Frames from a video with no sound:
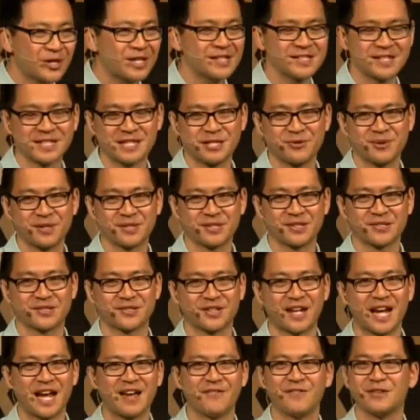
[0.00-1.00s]
continuing to
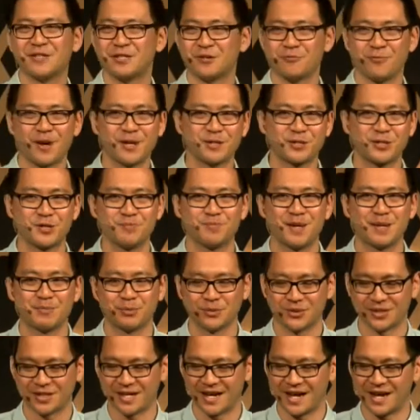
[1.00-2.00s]
save and to rescue
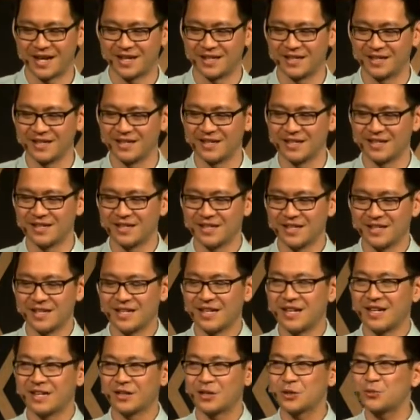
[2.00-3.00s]
people today.
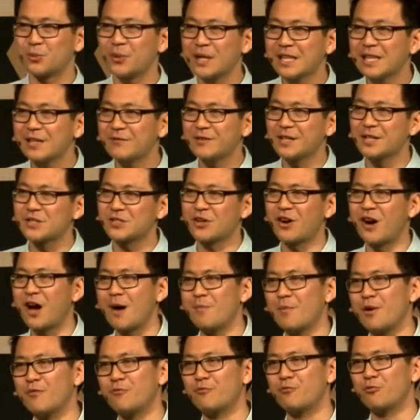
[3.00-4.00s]
Because we live in a
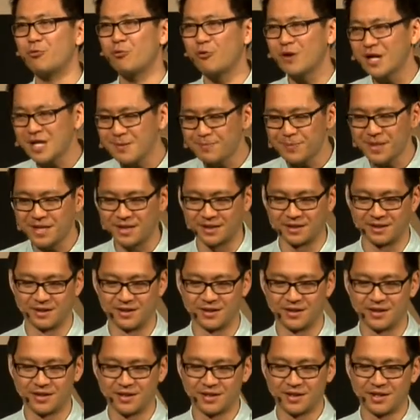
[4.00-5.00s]
time of reaping.
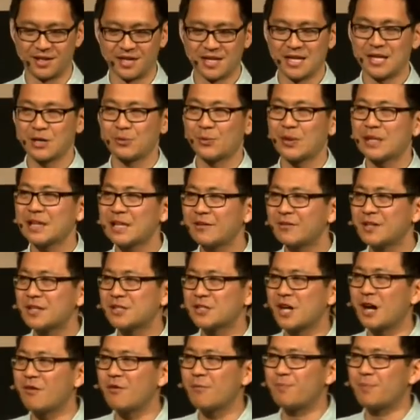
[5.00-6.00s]
We live in a
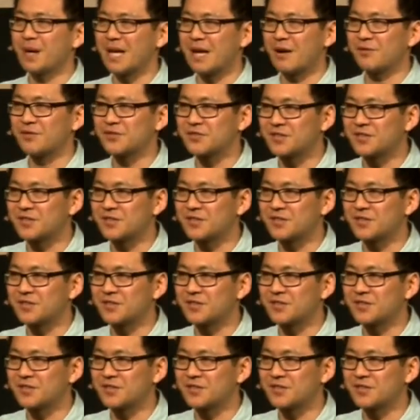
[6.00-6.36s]
time of